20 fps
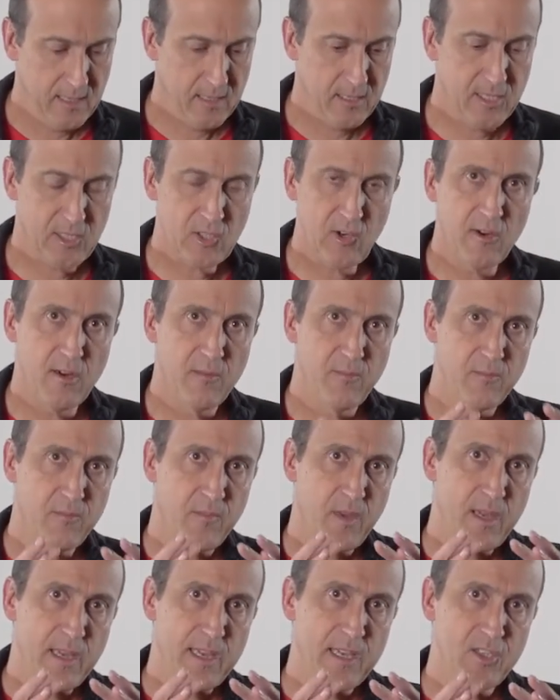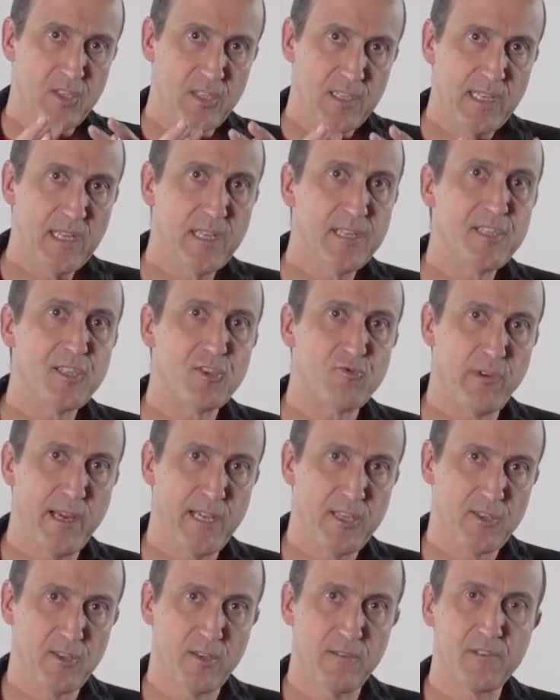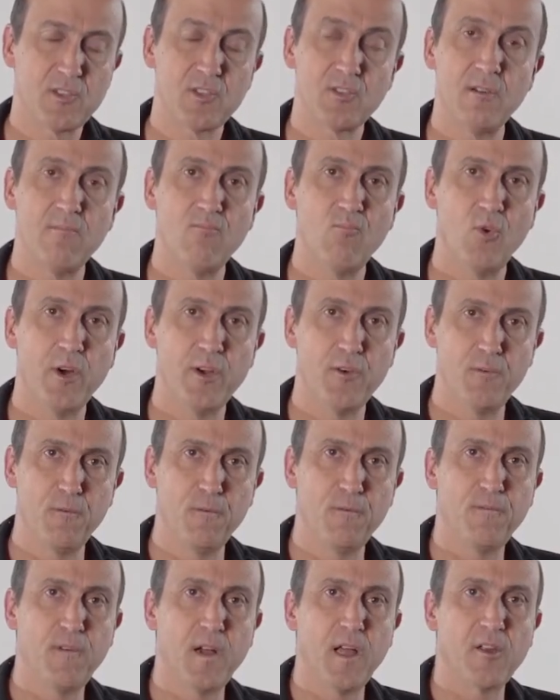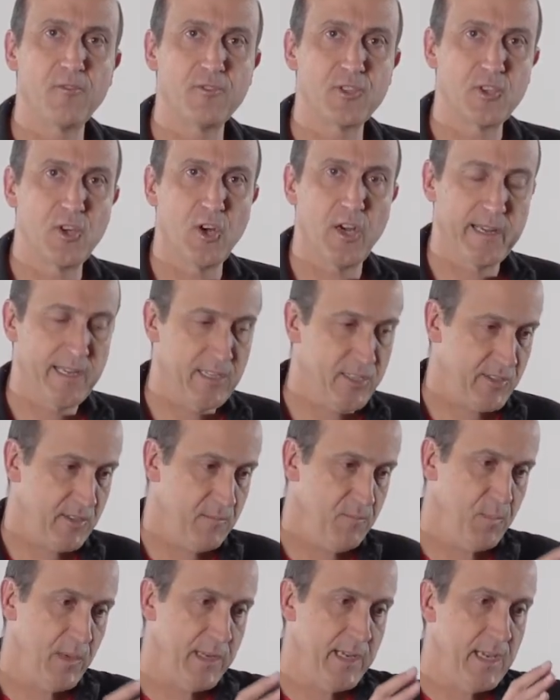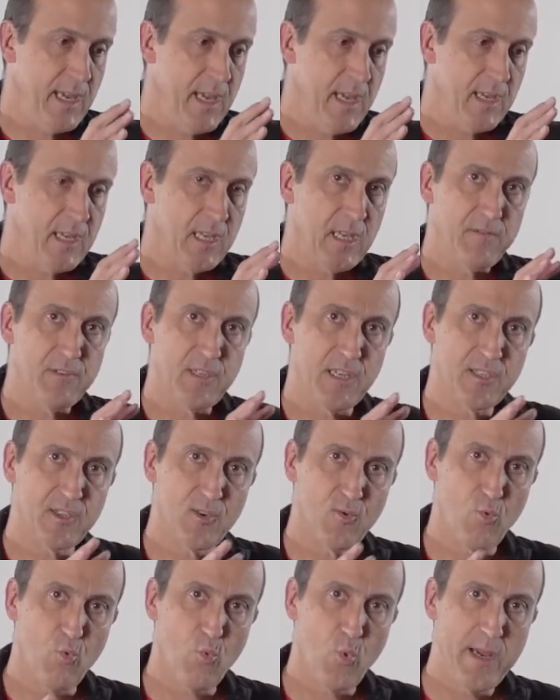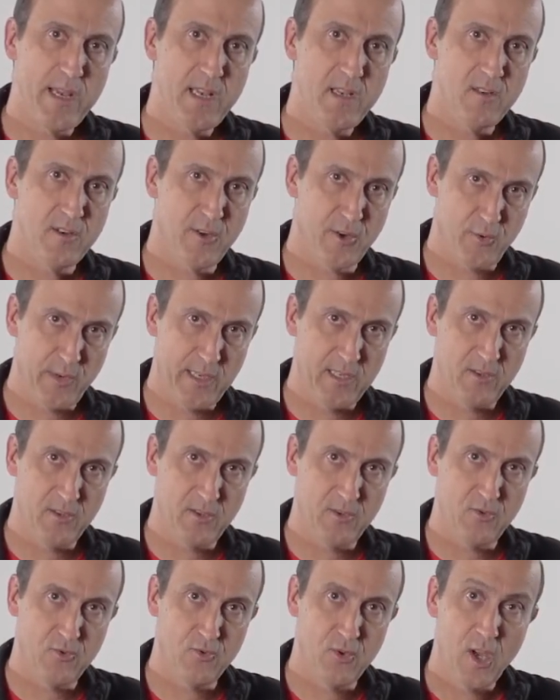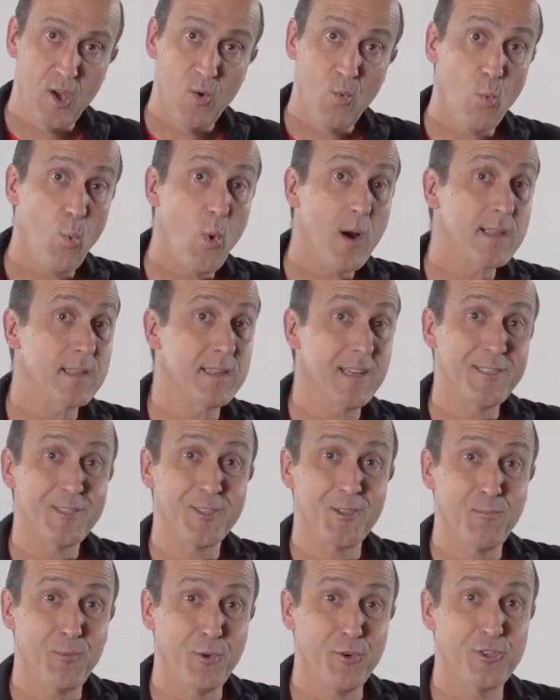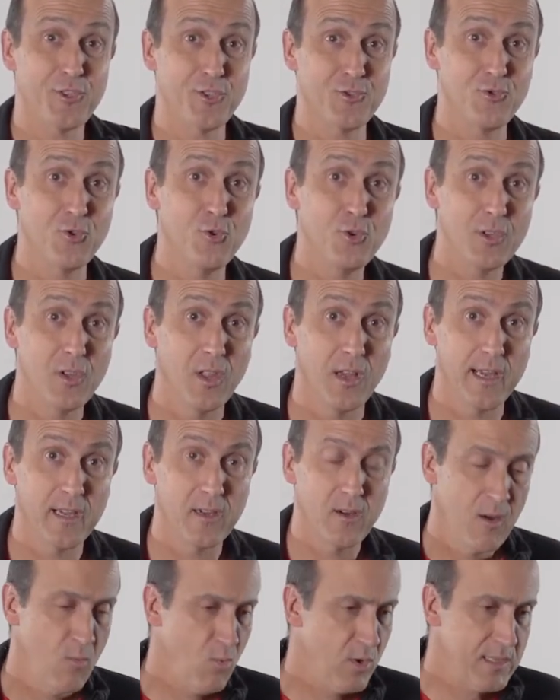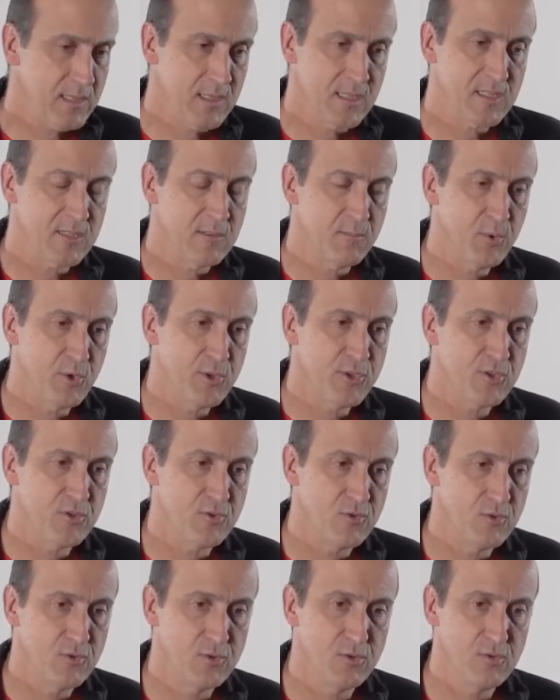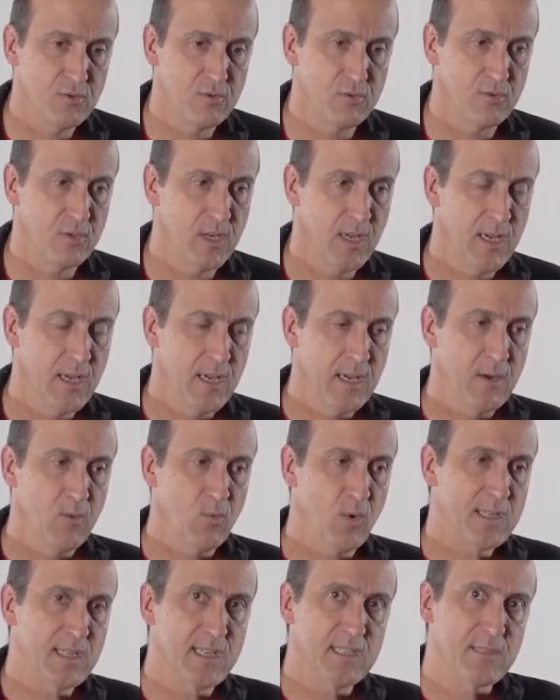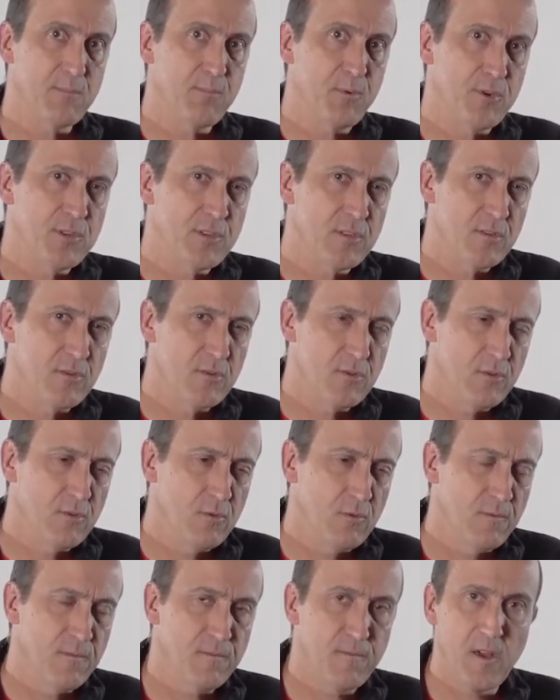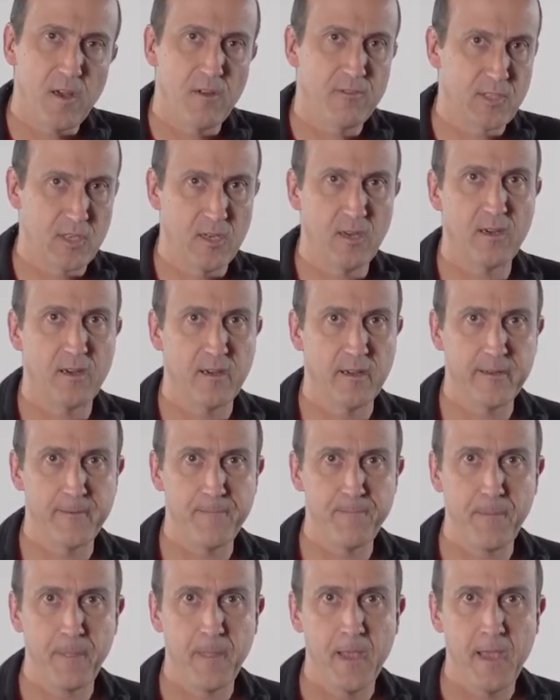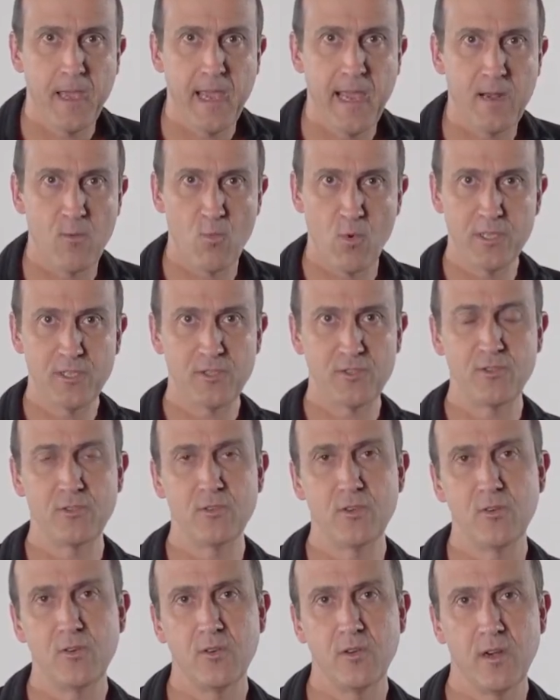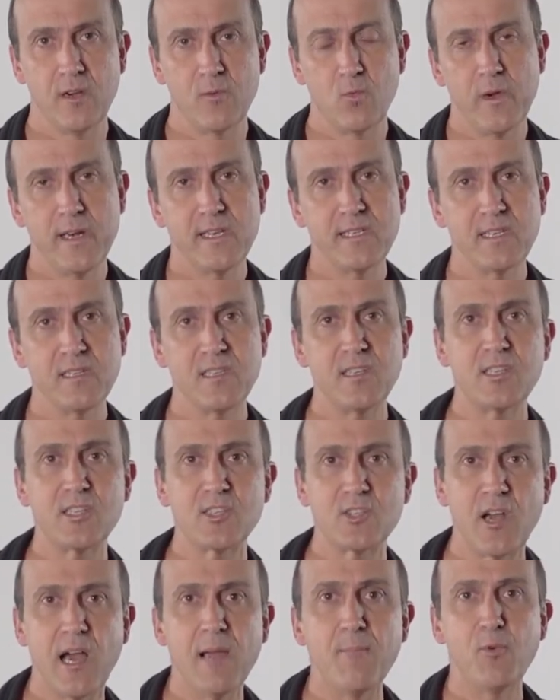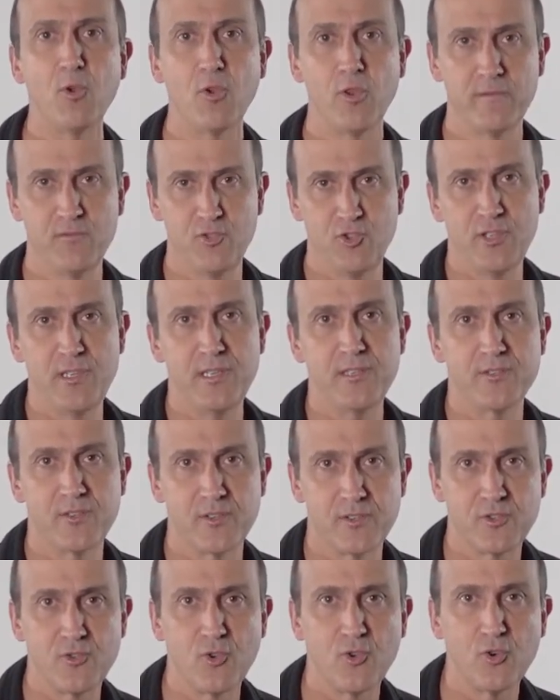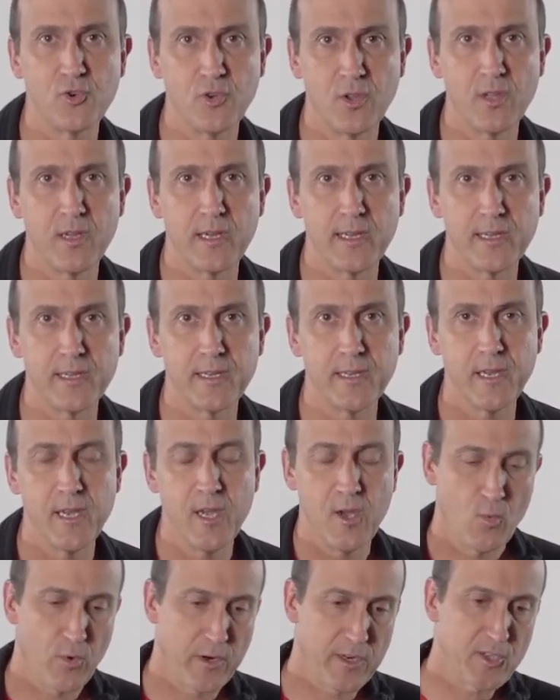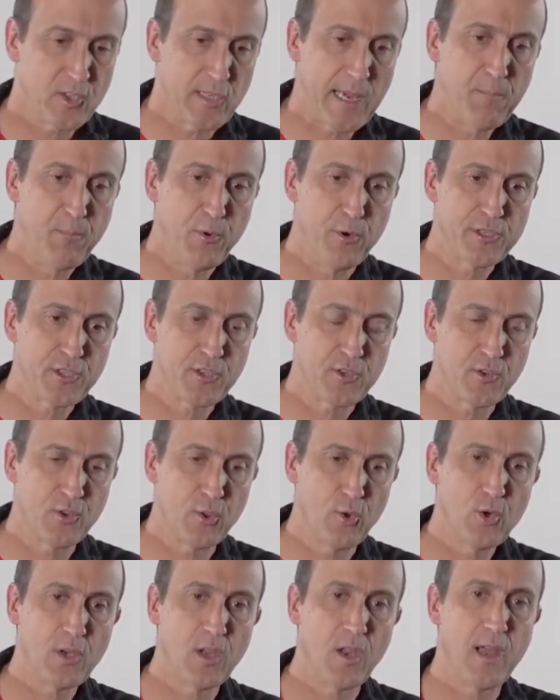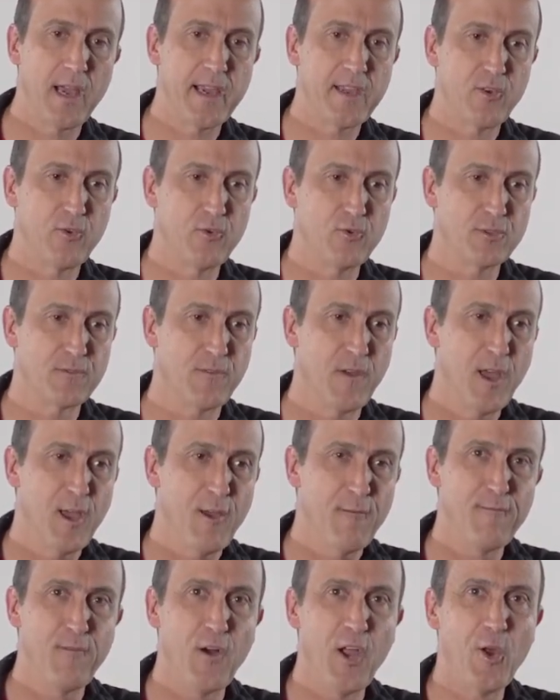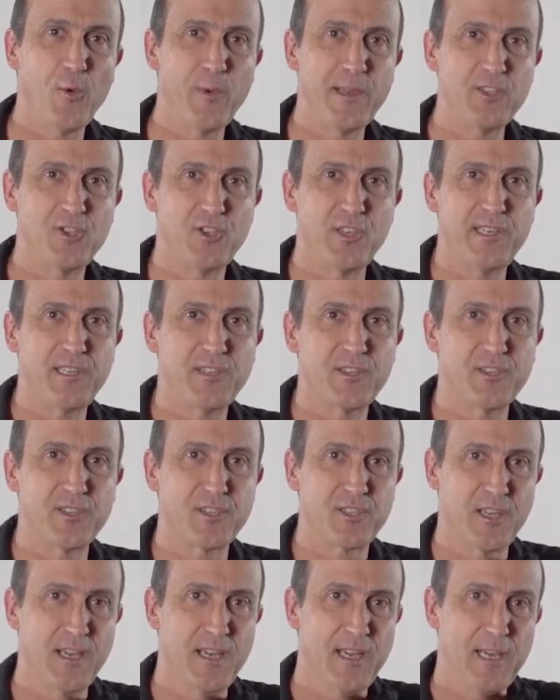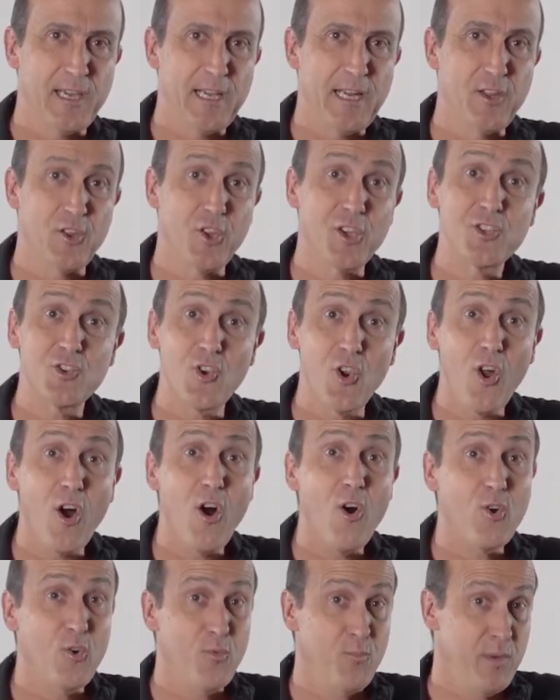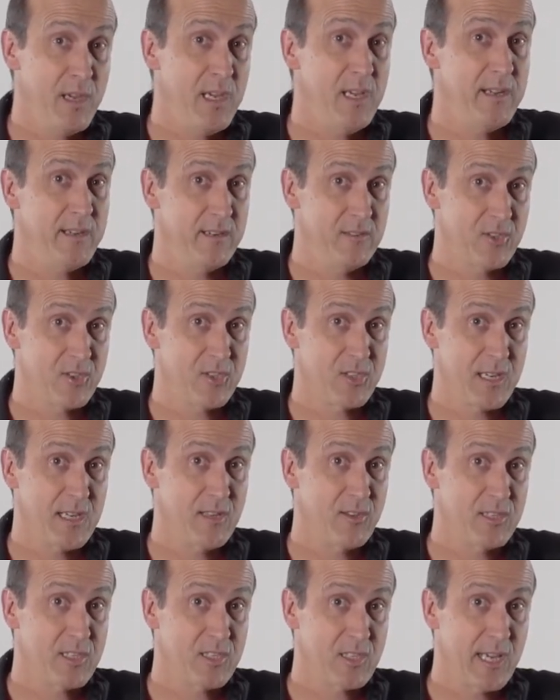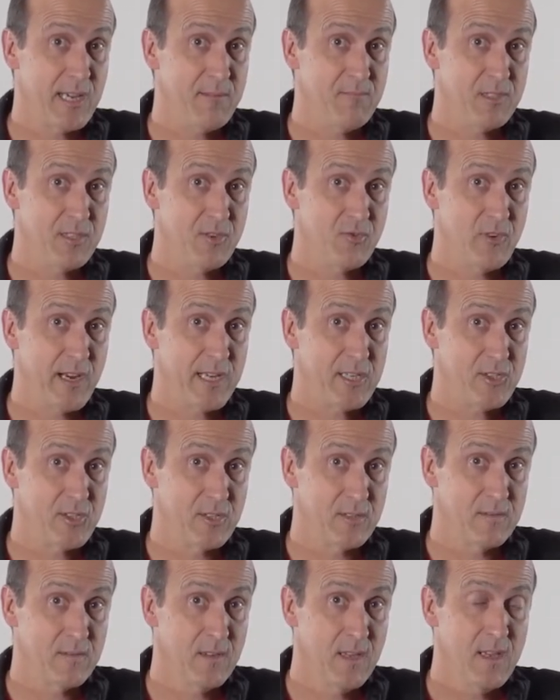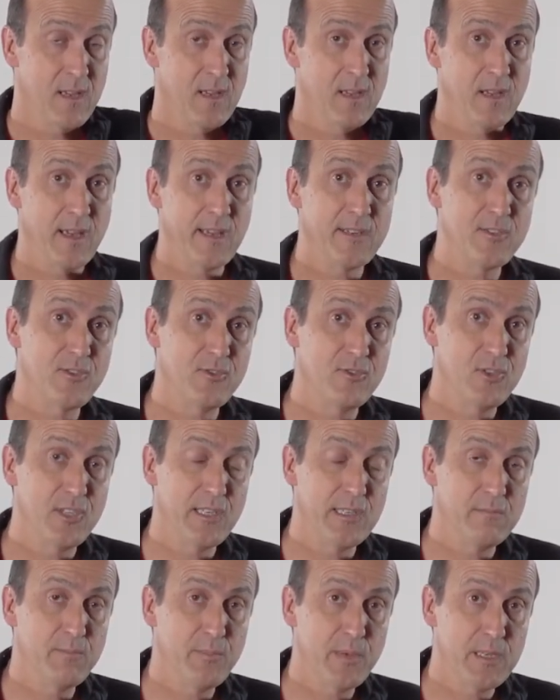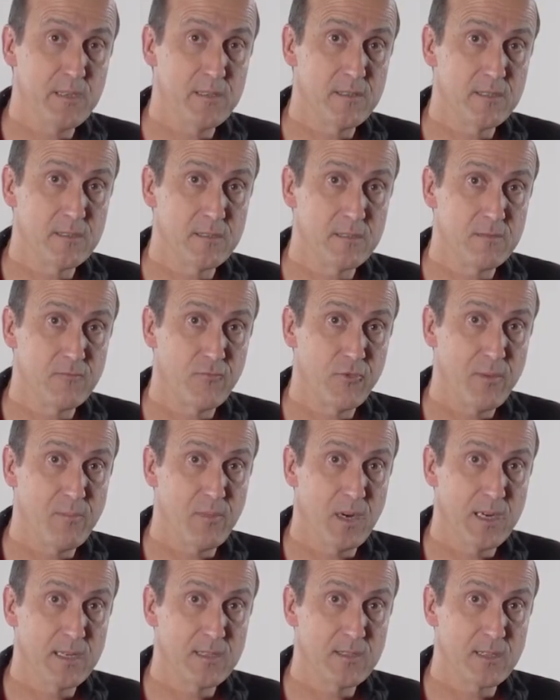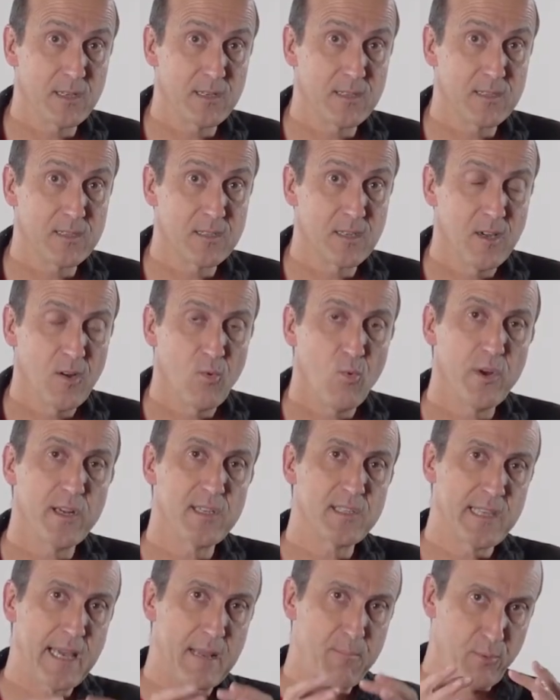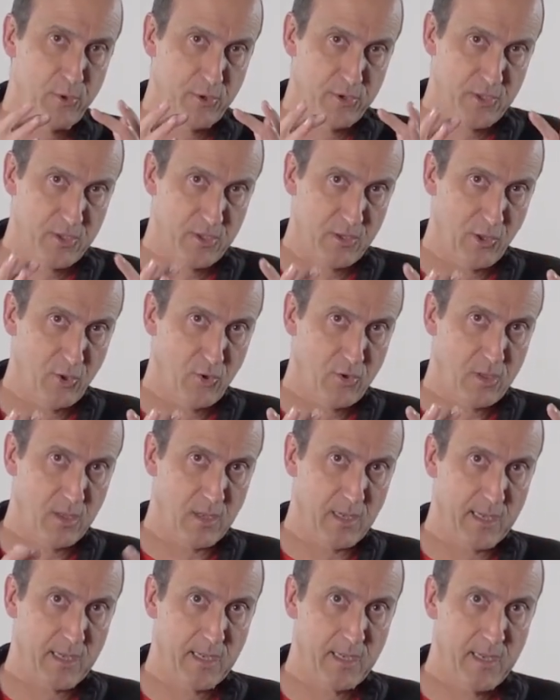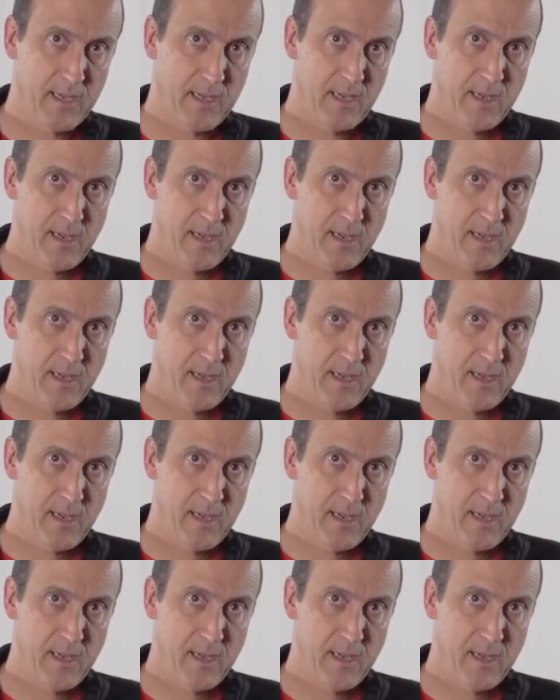The psalm is an illustration of someone who follows God. It simply gives us a window into what does the person look like? What does the person do? What does the person do who follows God and wants to know God? What does a disciple of Jesus look like? What does that person look like who's following Jesus in this long obedience in the same direction, as Eugene Peterson reminds us? What does that person look like?